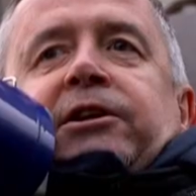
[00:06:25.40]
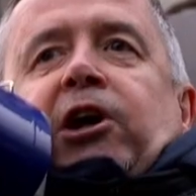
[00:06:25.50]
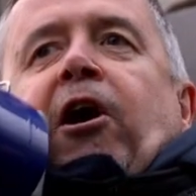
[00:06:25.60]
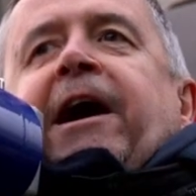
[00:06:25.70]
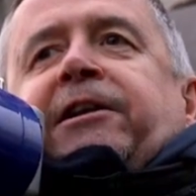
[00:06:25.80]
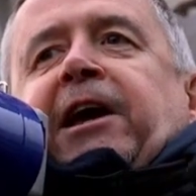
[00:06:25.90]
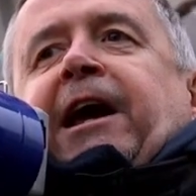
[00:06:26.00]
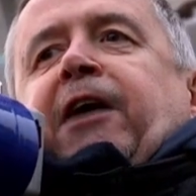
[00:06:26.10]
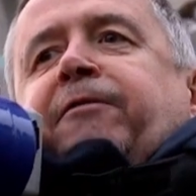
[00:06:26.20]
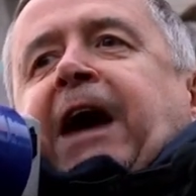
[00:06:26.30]
The
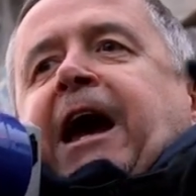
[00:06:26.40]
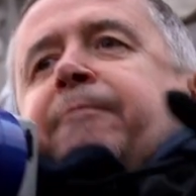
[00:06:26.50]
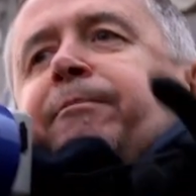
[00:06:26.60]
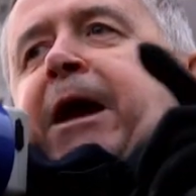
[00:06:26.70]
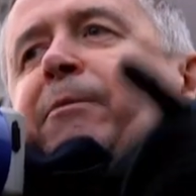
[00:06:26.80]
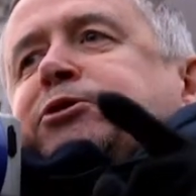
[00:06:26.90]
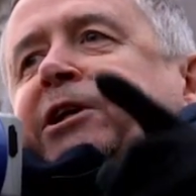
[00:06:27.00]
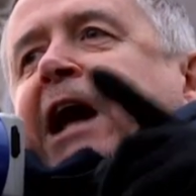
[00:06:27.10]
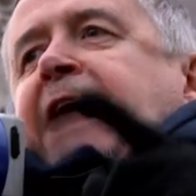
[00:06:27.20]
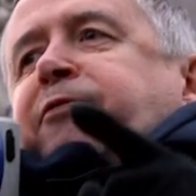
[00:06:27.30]
idea of getting people
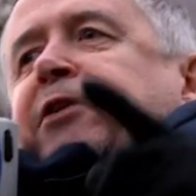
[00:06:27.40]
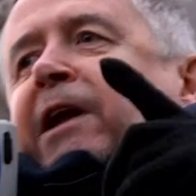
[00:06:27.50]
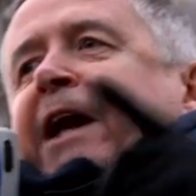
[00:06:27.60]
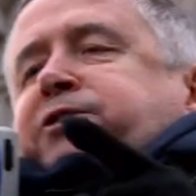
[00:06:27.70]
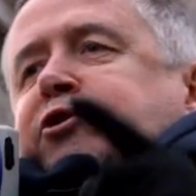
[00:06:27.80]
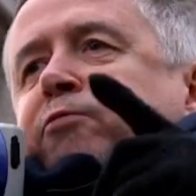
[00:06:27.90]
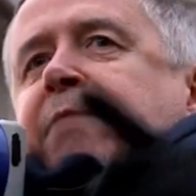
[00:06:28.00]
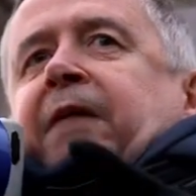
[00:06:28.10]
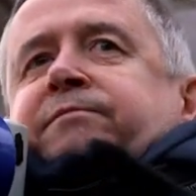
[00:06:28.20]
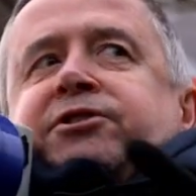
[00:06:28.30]
together in the next few
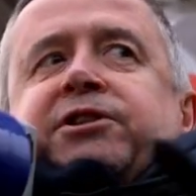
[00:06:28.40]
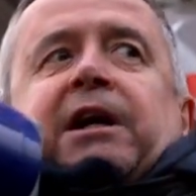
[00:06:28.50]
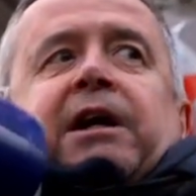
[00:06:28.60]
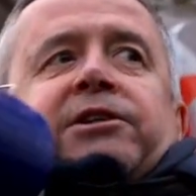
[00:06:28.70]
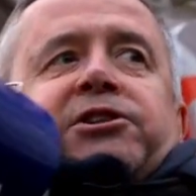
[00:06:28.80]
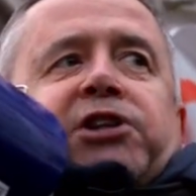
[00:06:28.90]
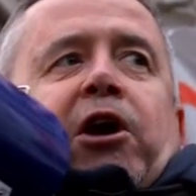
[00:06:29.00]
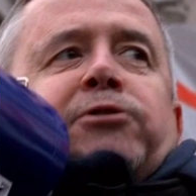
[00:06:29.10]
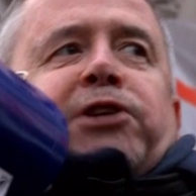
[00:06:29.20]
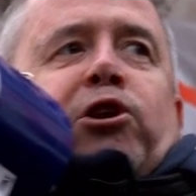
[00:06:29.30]
months to
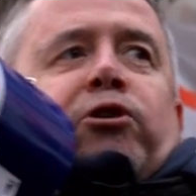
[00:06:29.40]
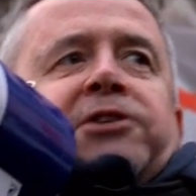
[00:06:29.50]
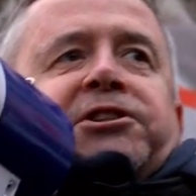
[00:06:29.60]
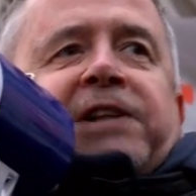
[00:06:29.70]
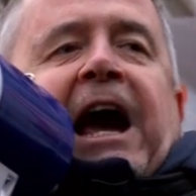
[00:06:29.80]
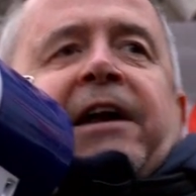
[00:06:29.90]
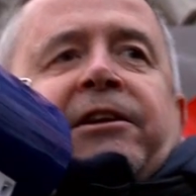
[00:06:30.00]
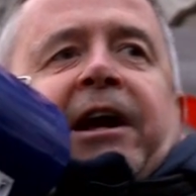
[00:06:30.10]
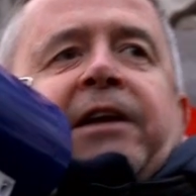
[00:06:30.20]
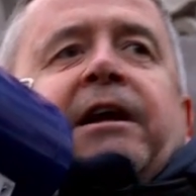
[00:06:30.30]
seriously look at
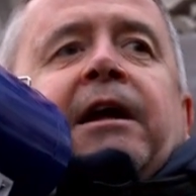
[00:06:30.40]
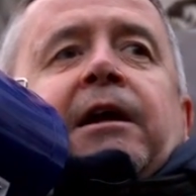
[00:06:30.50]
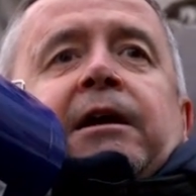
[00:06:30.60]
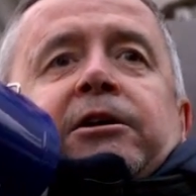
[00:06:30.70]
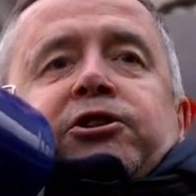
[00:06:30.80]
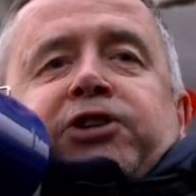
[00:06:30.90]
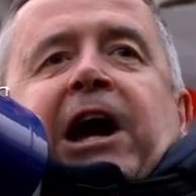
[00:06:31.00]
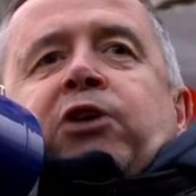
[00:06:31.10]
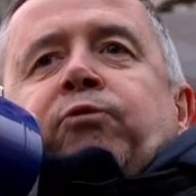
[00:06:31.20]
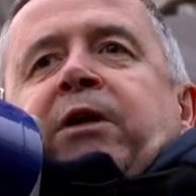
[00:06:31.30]
standing
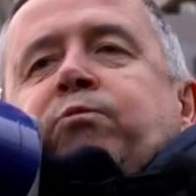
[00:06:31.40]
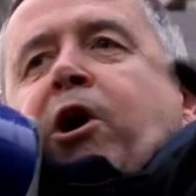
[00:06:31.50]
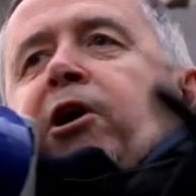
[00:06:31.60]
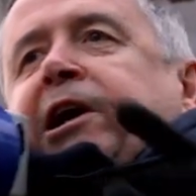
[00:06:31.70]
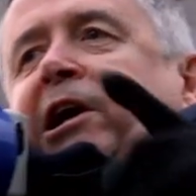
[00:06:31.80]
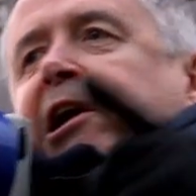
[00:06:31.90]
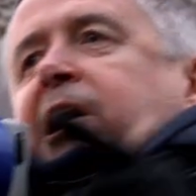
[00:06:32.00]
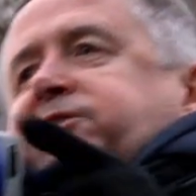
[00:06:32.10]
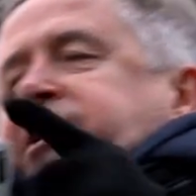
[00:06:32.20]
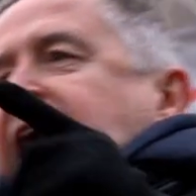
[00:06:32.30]
genuine working class